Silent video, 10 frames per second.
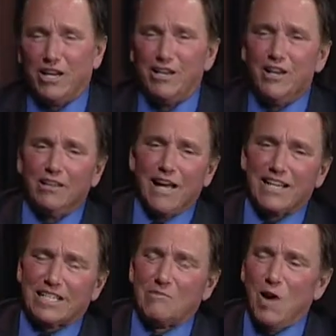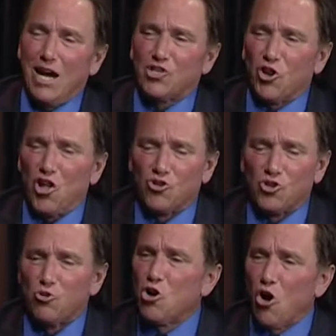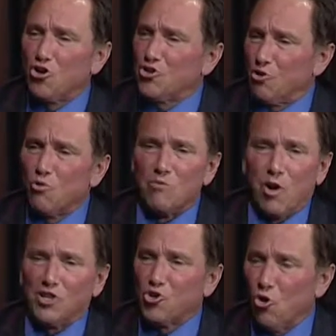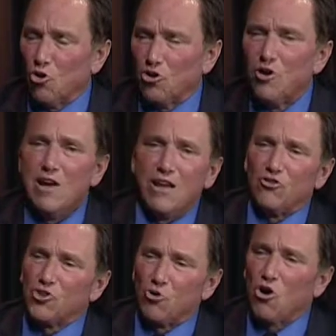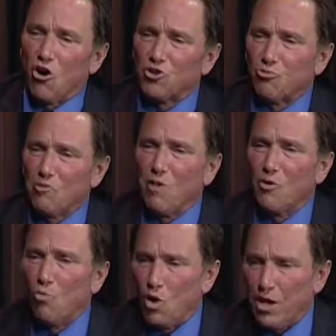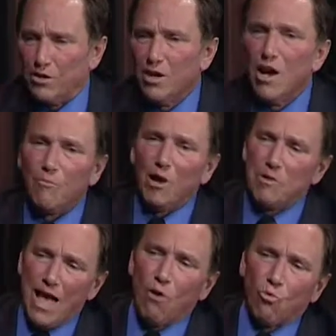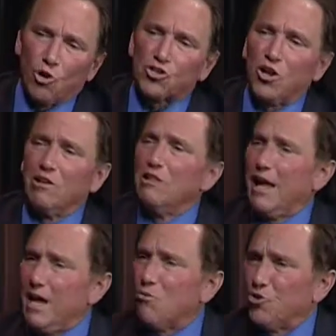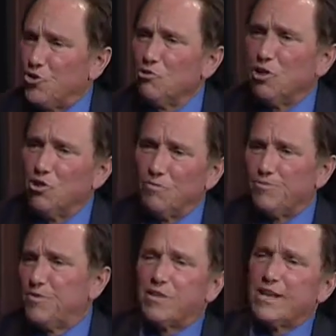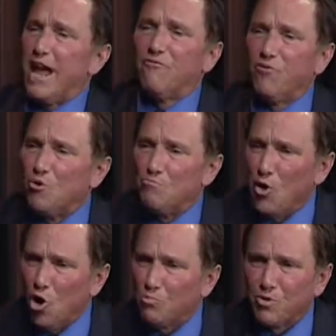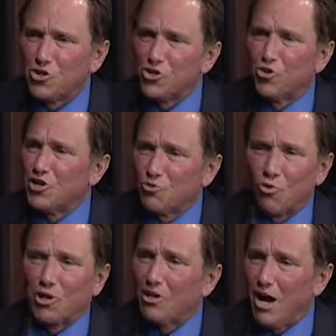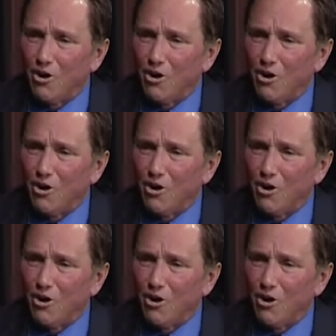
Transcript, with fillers: And last time I saw, there's no cars that are run by solar, and there's no cars run by wind. Maybe that works on a lake with your little 10 foot boat, but it sure doesn't work on the okay.